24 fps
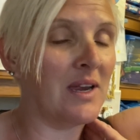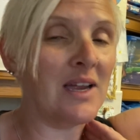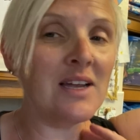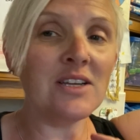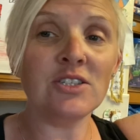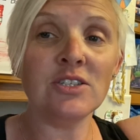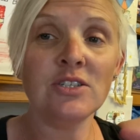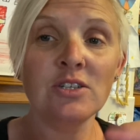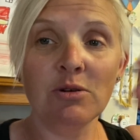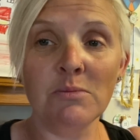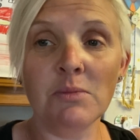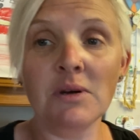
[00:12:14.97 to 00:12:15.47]

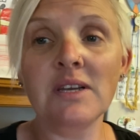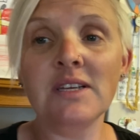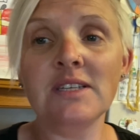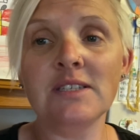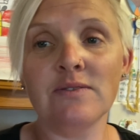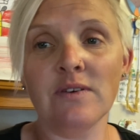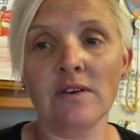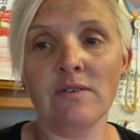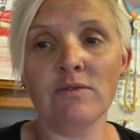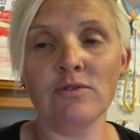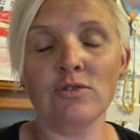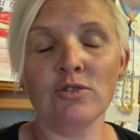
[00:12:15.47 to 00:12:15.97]
Actually, no, my
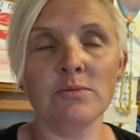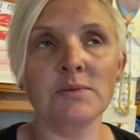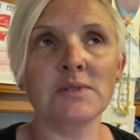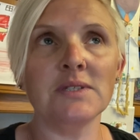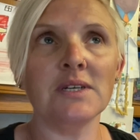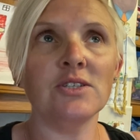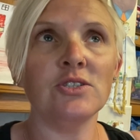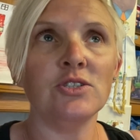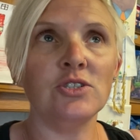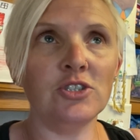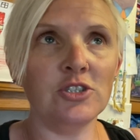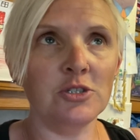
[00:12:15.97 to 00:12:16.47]
least favourite job is
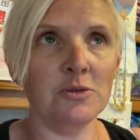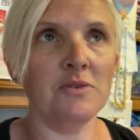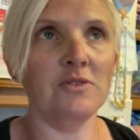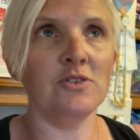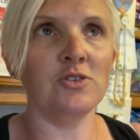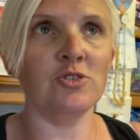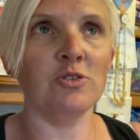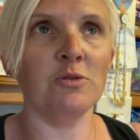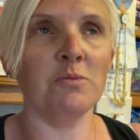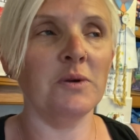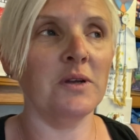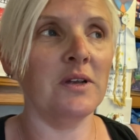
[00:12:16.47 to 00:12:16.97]
actually doing the
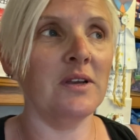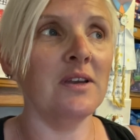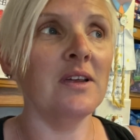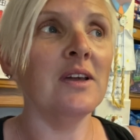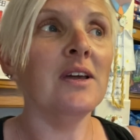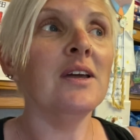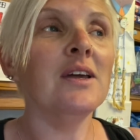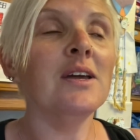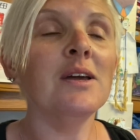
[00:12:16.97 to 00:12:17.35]
shopping.